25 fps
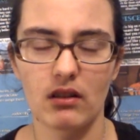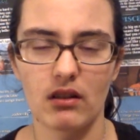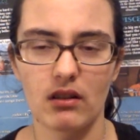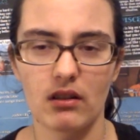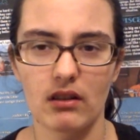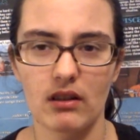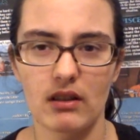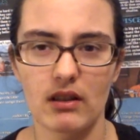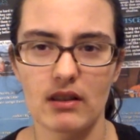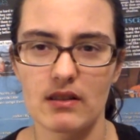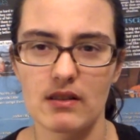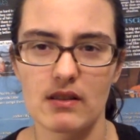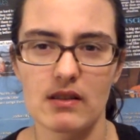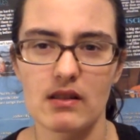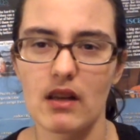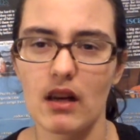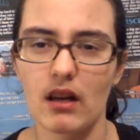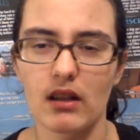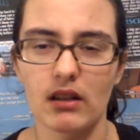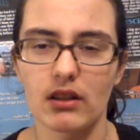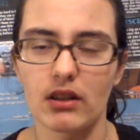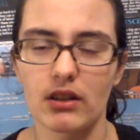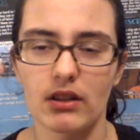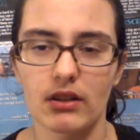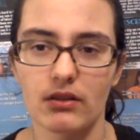It's not
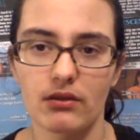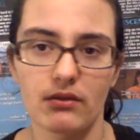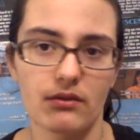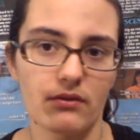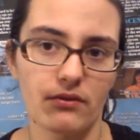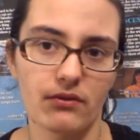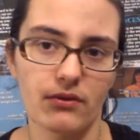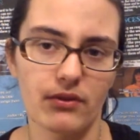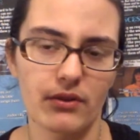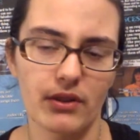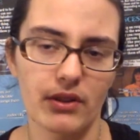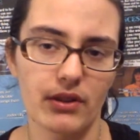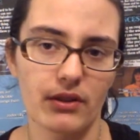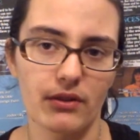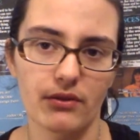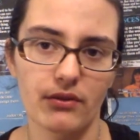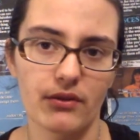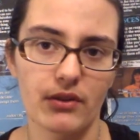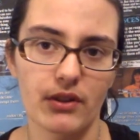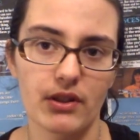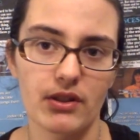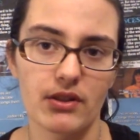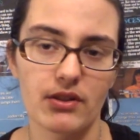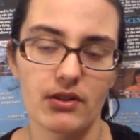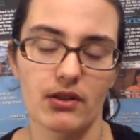good for their
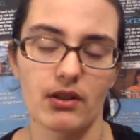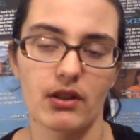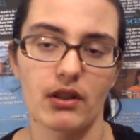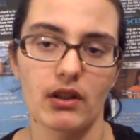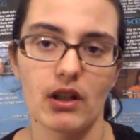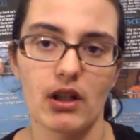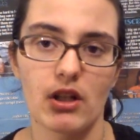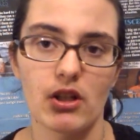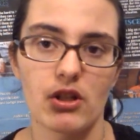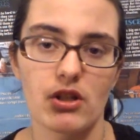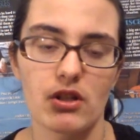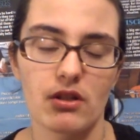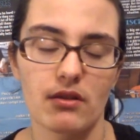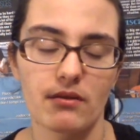foot circulation.